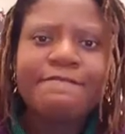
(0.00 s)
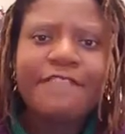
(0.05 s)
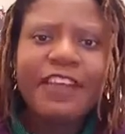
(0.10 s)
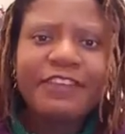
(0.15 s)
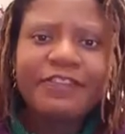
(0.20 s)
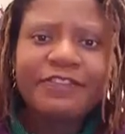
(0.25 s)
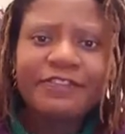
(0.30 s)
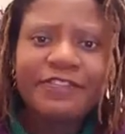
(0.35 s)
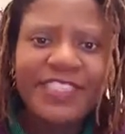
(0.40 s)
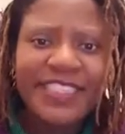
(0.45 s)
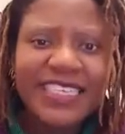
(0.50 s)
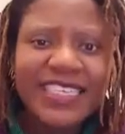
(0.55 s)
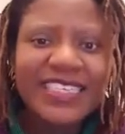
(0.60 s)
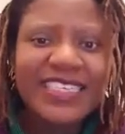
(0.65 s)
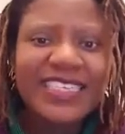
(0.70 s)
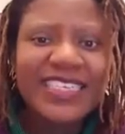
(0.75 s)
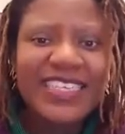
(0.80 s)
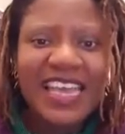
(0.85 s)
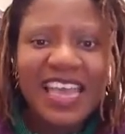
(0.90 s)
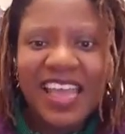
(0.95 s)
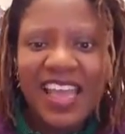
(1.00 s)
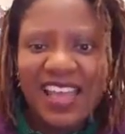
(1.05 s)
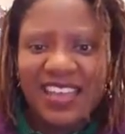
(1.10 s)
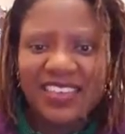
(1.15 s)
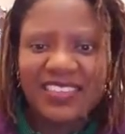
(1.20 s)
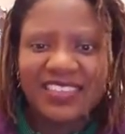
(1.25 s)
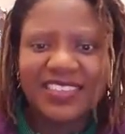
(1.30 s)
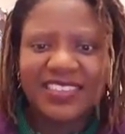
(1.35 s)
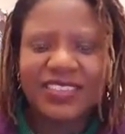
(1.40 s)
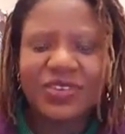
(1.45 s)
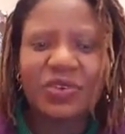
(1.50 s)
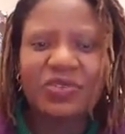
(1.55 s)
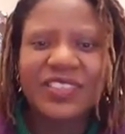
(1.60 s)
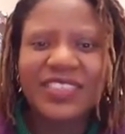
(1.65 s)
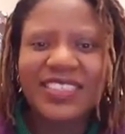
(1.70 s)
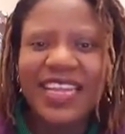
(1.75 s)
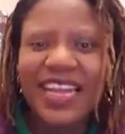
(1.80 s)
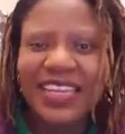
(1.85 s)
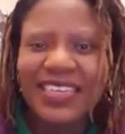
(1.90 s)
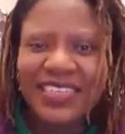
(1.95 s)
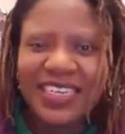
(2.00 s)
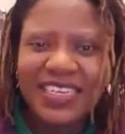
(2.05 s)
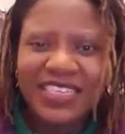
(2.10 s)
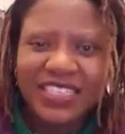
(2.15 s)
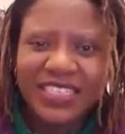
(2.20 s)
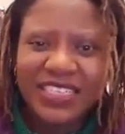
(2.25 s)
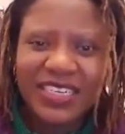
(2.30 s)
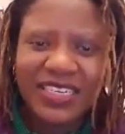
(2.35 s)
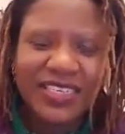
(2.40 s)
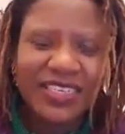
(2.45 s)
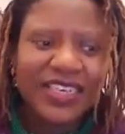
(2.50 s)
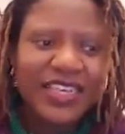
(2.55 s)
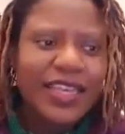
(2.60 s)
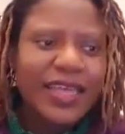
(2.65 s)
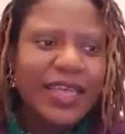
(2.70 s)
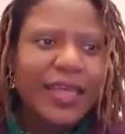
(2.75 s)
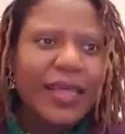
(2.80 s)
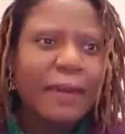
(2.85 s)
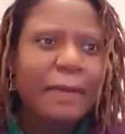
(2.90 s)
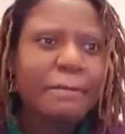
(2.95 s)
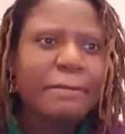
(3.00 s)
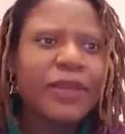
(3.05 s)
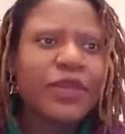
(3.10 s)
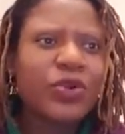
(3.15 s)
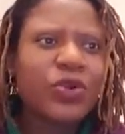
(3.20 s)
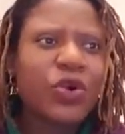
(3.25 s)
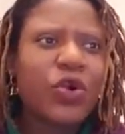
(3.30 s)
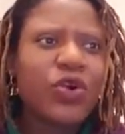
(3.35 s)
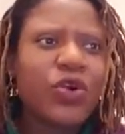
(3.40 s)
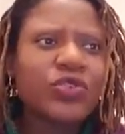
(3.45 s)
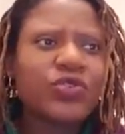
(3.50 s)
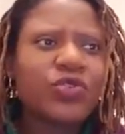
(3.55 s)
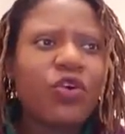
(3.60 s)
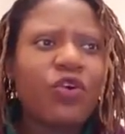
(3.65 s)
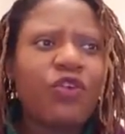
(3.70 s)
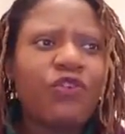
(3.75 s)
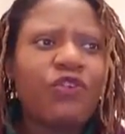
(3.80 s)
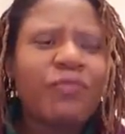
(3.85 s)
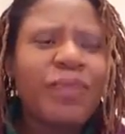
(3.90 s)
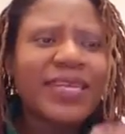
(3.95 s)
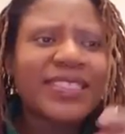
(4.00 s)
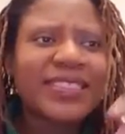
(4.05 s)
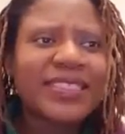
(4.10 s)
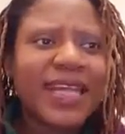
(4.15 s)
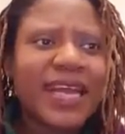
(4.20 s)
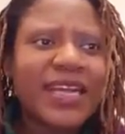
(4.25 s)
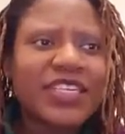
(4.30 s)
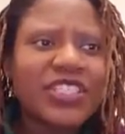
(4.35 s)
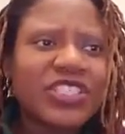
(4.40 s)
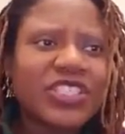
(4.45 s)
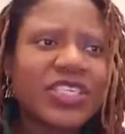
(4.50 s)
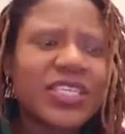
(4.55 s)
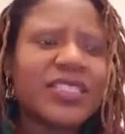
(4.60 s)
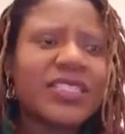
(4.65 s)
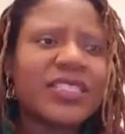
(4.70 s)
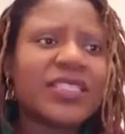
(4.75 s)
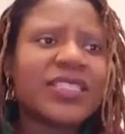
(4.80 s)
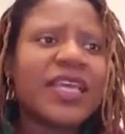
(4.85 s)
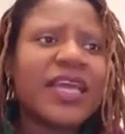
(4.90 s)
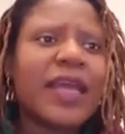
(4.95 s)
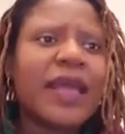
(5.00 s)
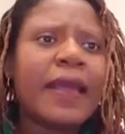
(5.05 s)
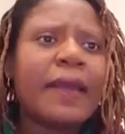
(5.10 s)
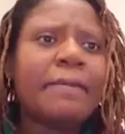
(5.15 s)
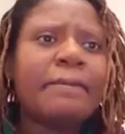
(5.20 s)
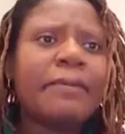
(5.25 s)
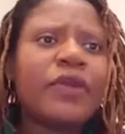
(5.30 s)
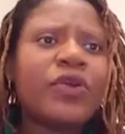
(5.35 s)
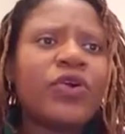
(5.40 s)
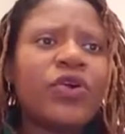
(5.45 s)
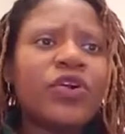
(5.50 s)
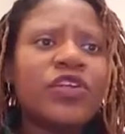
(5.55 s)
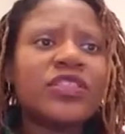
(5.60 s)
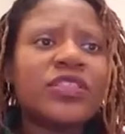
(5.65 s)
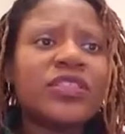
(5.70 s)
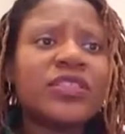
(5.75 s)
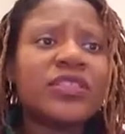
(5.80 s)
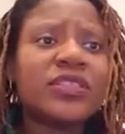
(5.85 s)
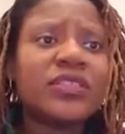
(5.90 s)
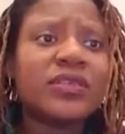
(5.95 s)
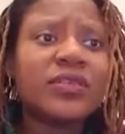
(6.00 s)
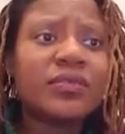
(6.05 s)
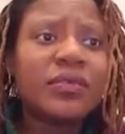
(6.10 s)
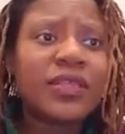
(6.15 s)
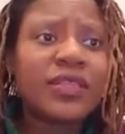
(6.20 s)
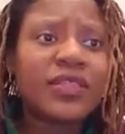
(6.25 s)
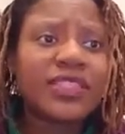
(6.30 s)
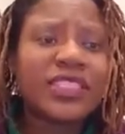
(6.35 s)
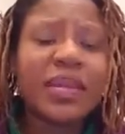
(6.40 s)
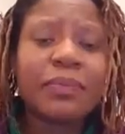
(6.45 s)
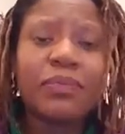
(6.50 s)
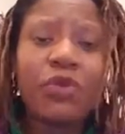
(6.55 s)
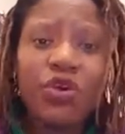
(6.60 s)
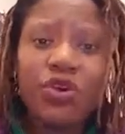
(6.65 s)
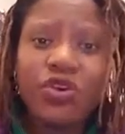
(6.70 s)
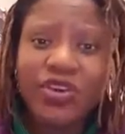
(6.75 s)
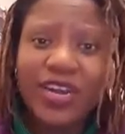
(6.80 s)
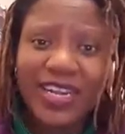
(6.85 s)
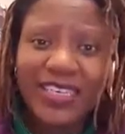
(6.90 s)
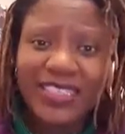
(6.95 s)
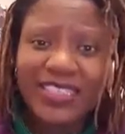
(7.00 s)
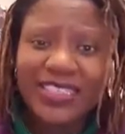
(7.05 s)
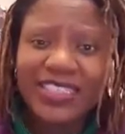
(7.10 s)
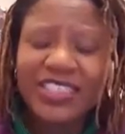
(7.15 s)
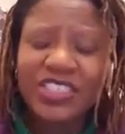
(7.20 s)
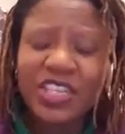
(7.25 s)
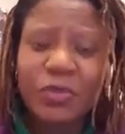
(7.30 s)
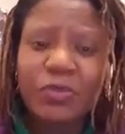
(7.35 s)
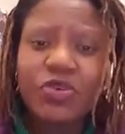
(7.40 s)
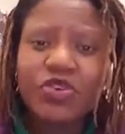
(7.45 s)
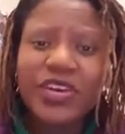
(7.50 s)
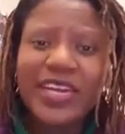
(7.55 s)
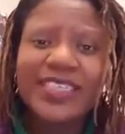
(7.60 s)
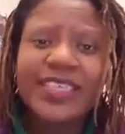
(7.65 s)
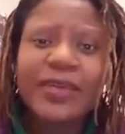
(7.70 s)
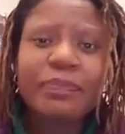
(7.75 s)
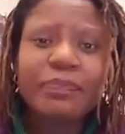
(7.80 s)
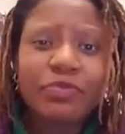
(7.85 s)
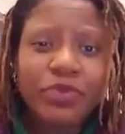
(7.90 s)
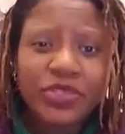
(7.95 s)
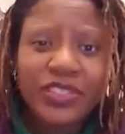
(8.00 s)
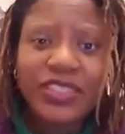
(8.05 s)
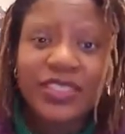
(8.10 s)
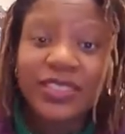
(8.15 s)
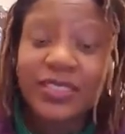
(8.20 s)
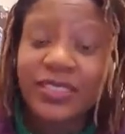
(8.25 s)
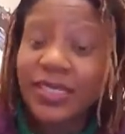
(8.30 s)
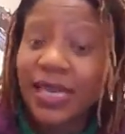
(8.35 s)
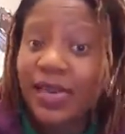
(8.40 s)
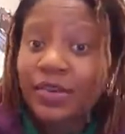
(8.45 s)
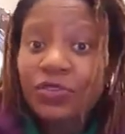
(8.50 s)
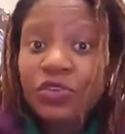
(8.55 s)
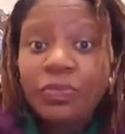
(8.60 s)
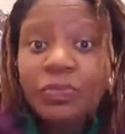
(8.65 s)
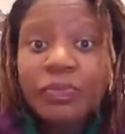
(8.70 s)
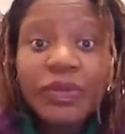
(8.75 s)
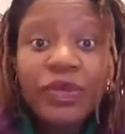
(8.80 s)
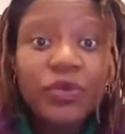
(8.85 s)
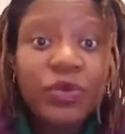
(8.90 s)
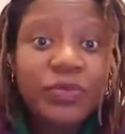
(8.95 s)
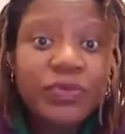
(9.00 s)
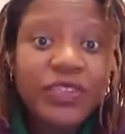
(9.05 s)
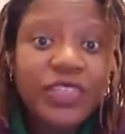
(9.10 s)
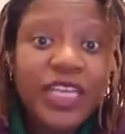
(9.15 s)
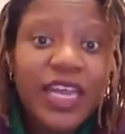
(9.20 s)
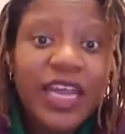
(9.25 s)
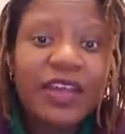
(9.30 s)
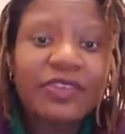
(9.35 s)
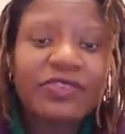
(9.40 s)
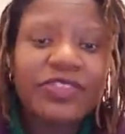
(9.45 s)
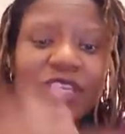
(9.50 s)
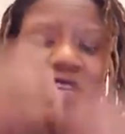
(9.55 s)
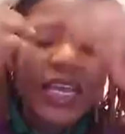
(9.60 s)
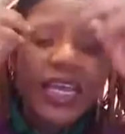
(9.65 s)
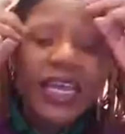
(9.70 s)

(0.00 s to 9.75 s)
15 years of stagnation because of my sanctions, because democratic processes are not being observed.